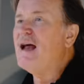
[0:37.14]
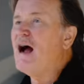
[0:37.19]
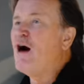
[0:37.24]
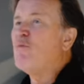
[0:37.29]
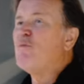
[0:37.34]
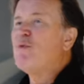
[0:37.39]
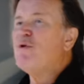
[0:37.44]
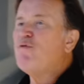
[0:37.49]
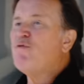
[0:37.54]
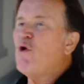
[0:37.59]

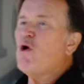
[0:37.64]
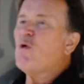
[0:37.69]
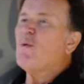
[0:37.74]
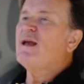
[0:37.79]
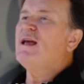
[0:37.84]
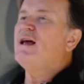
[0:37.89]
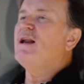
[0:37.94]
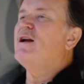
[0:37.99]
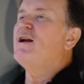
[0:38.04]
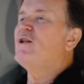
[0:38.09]
Now, before
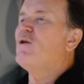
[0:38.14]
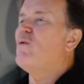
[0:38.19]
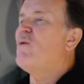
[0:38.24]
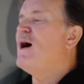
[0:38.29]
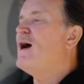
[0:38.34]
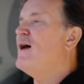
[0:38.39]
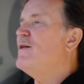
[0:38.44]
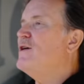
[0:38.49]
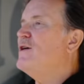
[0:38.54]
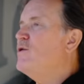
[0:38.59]
we get into the
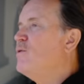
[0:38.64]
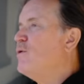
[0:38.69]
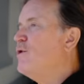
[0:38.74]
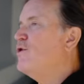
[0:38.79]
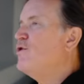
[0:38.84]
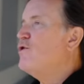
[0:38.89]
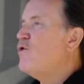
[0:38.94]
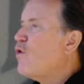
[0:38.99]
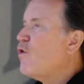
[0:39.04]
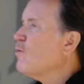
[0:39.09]
way that you
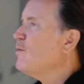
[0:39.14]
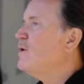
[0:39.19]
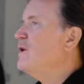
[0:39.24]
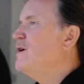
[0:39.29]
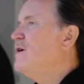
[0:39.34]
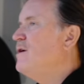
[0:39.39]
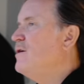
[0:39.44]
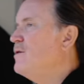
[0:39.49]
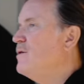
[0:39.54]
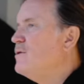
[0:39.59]
will
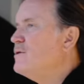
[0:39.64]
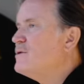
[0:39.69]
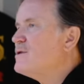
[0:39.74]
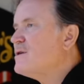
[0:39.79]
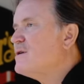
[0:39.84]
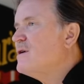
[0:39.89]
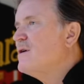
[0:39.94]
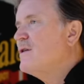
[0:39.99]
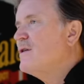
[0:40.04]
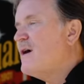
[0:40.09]
normally use
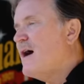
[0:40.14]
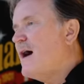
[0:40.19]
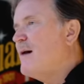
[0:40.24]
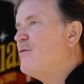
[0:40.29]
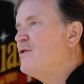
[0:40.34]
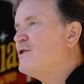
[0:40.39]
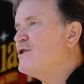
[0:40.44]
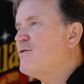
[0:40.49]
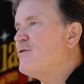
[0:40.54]
the hybrid